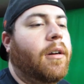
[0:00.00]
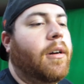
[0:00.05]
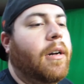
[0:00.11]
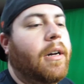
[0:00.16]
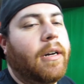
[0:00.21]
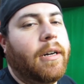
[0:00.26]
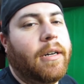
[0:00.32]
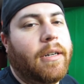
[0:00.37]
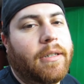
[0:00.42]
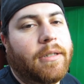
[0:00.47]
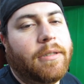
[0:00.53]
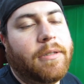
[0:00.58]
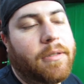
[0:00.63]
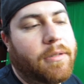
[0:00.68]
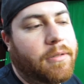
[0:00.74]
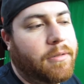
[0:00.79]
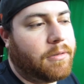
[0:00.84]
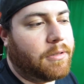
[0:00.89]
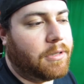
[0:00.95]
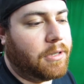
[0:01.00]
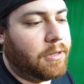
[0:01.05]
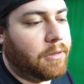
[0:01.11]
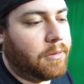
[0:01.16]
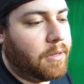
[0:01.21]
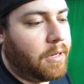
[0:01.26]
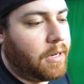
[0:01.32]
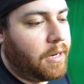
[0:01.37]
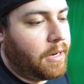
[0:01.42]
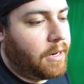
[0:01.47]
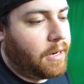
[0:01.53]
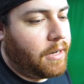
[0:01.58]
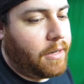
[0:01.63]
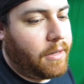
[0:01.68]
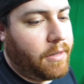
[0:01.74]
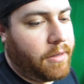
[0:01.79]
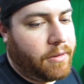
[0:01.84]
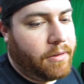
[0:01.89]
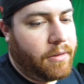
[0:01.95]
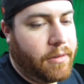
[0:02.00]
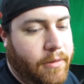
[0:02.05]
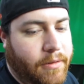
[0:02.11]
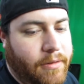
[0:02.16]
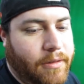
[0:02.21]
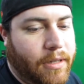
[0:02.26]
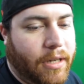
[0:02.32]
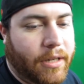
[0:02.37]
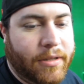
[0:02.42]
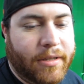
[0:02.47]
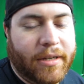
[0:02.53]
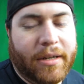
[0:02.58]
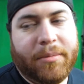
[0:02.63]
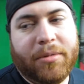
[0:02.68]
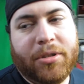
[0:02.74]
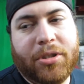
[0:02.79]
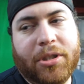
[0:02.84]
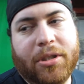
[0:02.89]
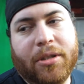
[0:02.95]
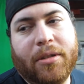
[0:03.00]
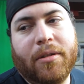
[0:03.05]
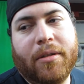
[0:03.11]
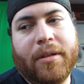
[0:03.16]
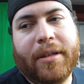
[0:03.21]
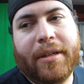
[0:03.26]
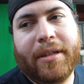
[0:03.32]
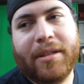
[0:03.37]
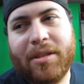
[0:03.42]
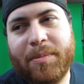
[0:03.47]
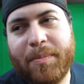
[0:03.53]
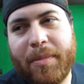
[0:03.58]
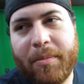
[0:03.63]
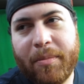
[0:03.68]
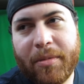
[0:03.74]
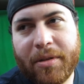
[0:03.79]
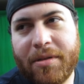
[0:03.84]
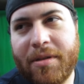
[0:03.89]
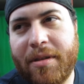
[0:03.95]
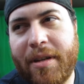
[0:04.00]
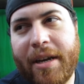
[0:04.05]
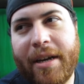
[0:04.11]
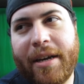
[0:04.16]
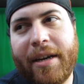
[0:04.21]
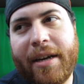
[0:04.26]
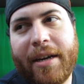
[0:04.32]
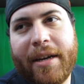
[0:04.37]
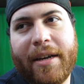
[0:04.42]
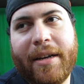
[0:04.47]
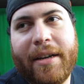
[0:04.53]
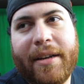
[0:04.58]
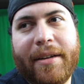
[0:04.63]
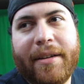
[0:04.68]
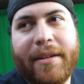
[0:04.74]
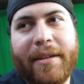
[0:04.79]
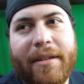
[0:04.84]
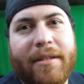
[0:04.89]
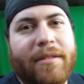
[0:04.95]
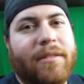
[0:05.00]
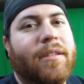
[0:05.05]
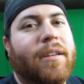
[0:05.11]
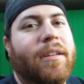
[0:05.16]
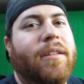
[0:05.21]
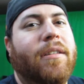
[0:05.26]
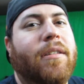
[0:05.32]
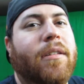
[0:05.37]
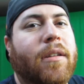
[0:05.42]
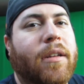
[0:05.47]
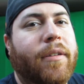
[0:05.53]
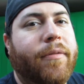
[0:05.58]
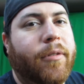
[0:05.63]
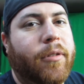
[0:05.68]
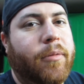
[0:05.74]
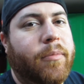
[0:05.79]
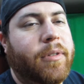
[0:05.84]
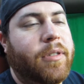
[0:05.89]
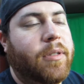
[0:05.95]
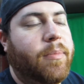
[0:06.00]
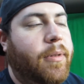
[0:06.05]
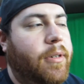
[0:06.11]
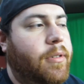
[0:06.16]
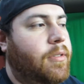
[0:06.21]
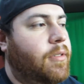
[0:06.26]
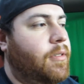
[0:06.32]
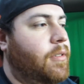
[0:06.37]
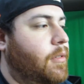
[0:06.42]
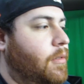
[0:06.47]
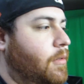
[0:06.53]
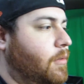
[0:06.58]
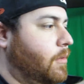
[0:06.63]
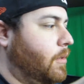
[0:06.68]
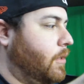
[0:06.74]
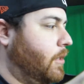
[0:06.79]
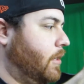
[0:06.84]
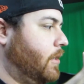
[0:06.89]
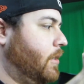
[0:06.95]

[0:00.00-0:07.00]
Uh, so had time to chill and I spent most of the day inside the living room as opposed to